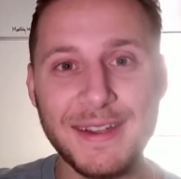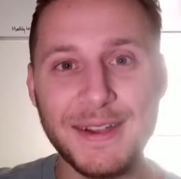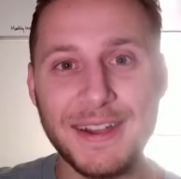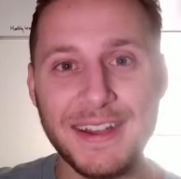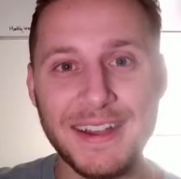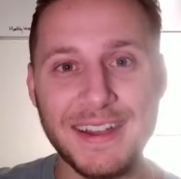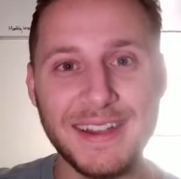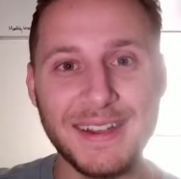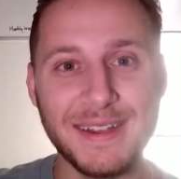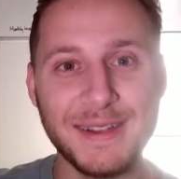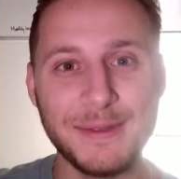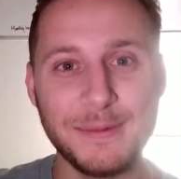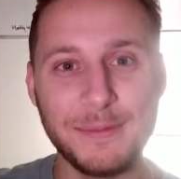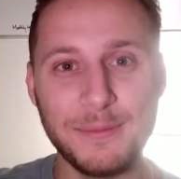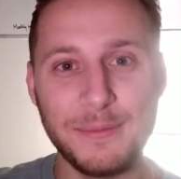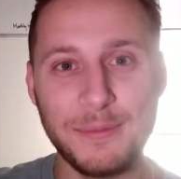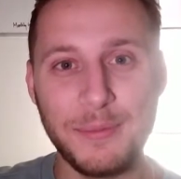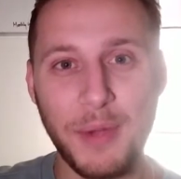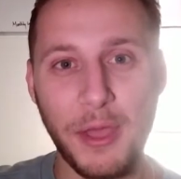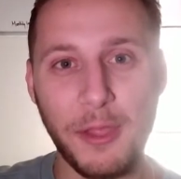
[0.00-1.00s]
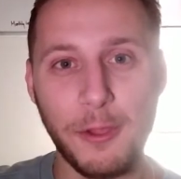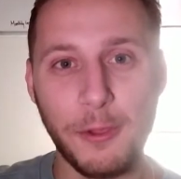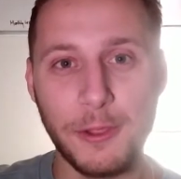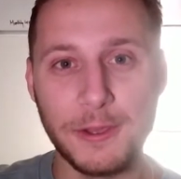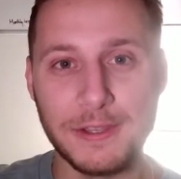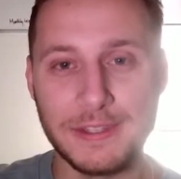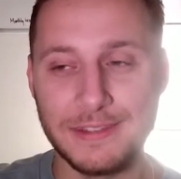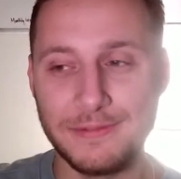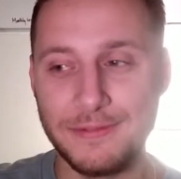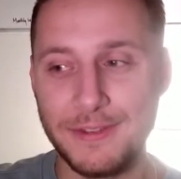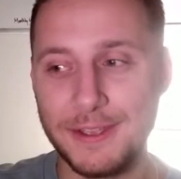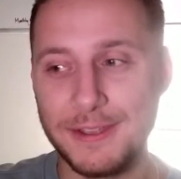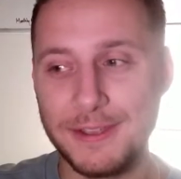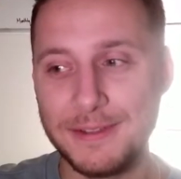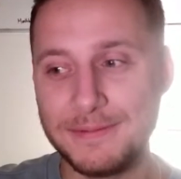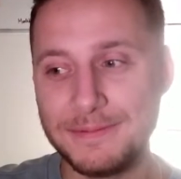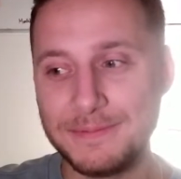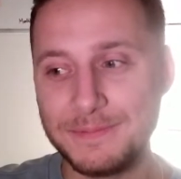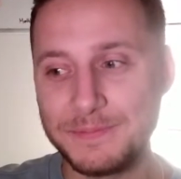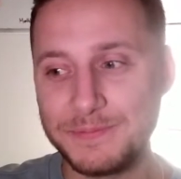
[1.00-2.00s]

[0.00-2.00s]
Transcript: by the looks of it.